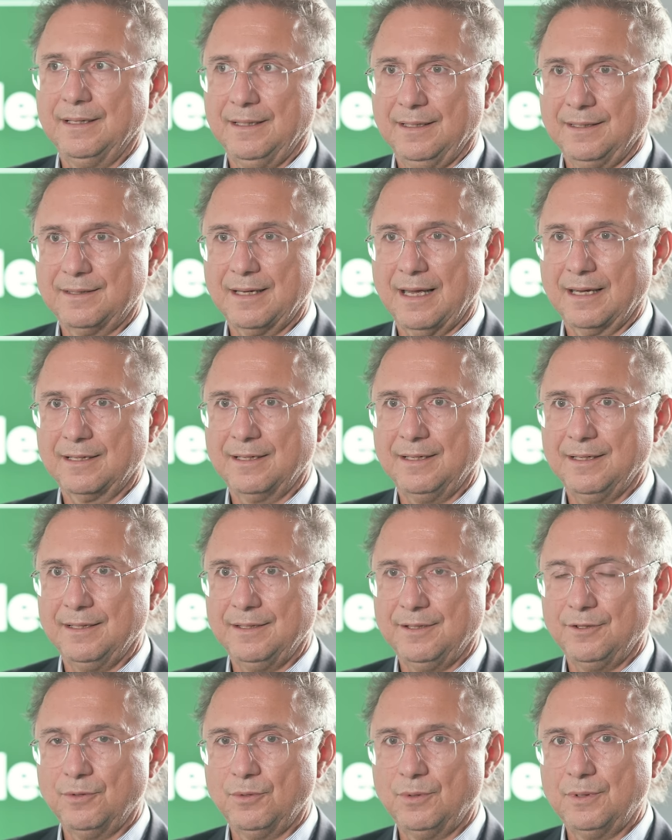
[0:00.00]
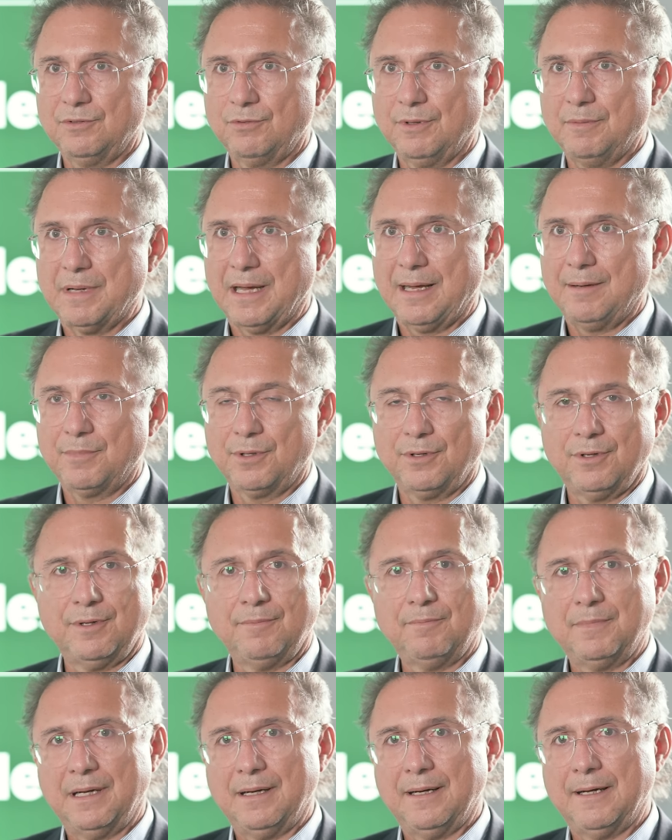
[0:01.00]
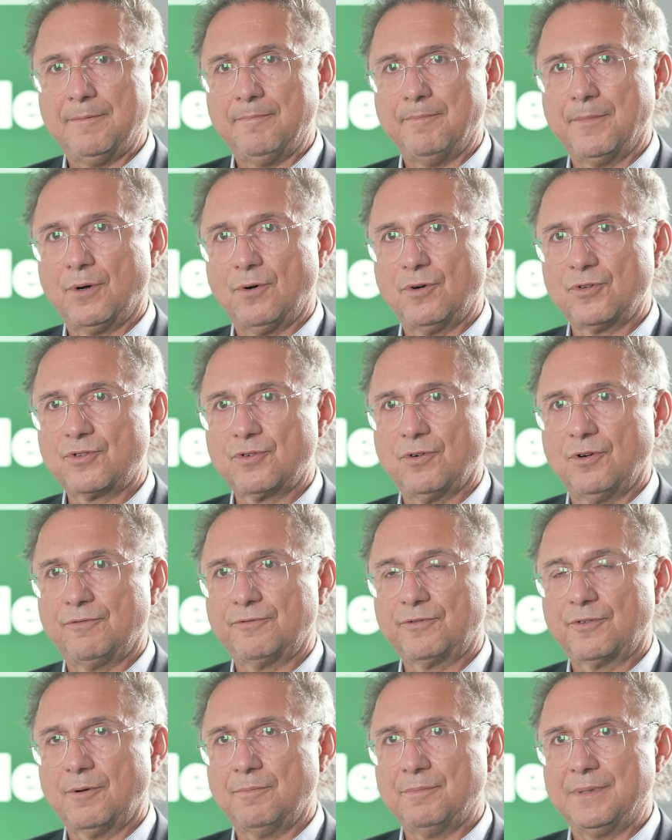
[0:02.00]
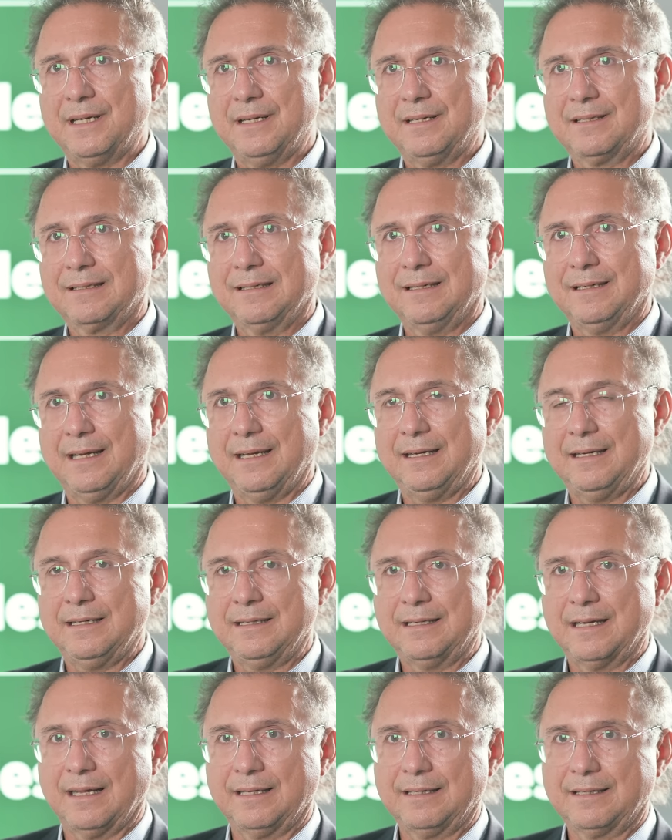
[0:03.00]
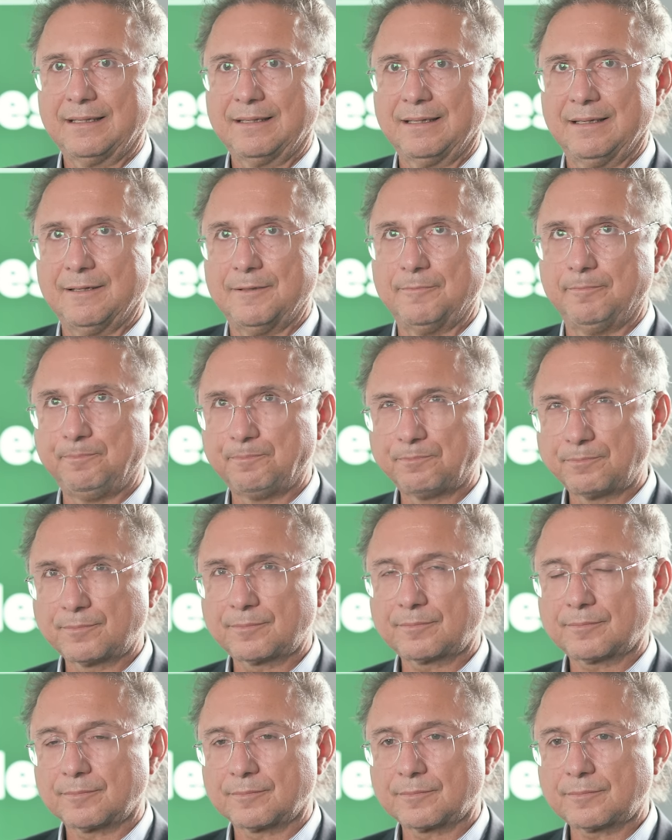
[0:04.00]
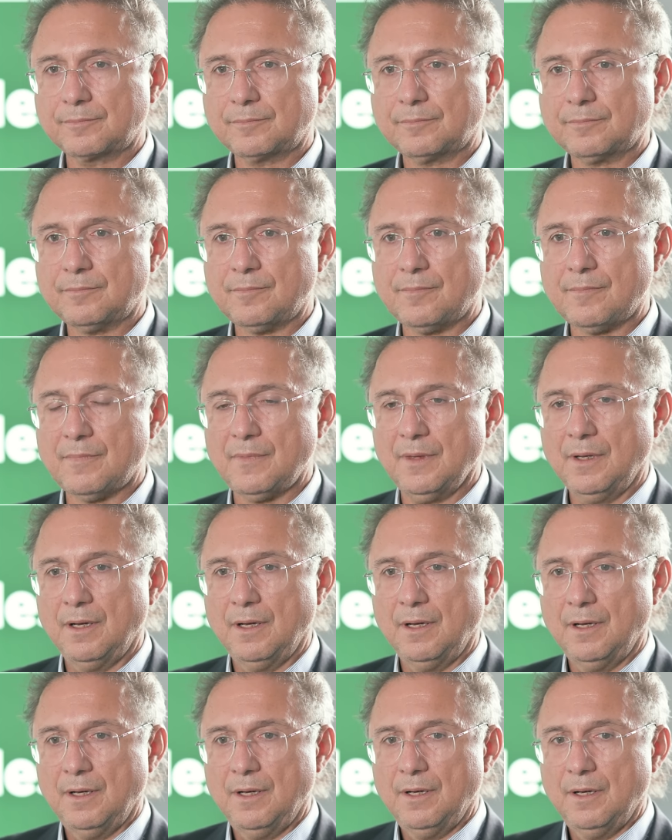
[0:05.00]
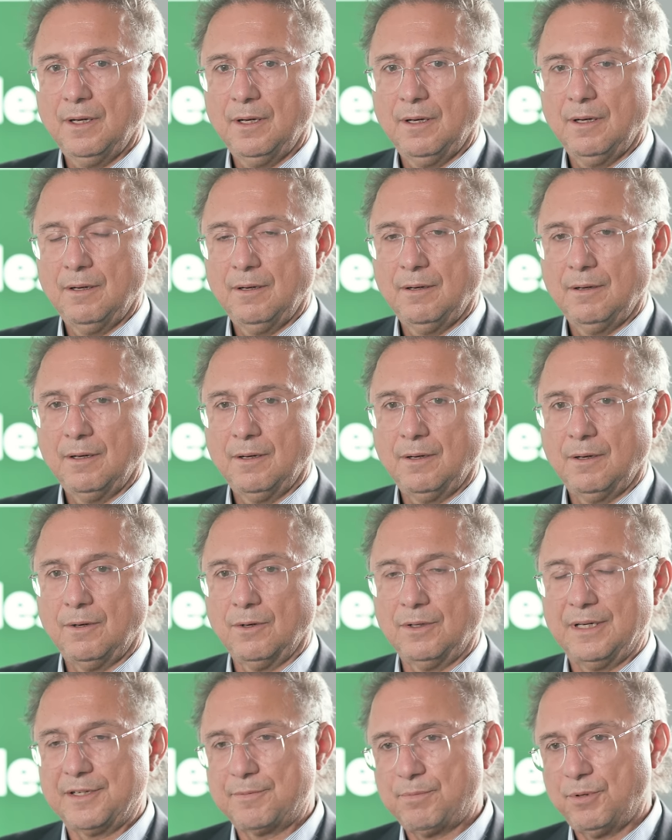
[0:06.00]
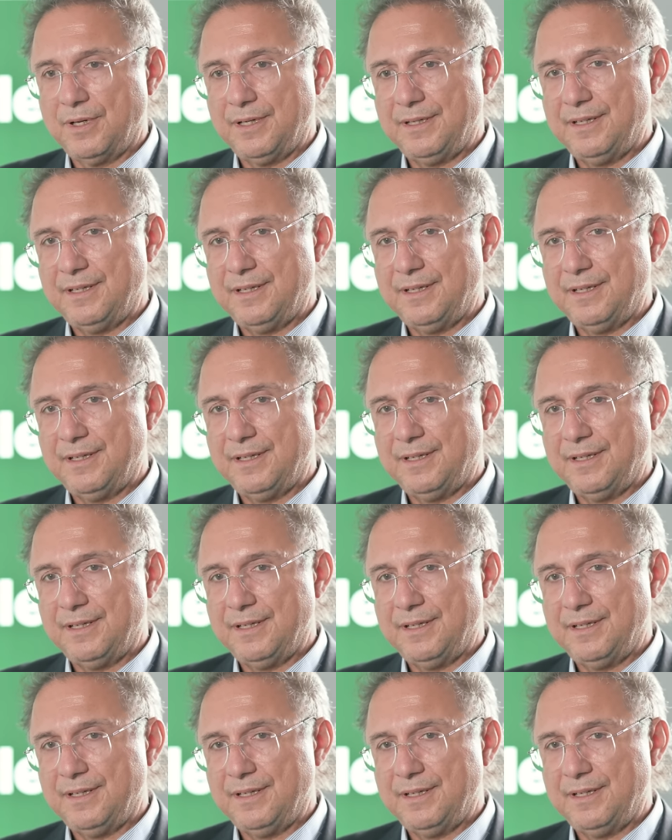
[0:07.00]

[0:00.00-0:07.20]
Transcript: Exactly. You will remember also from yesterday that, or let's put it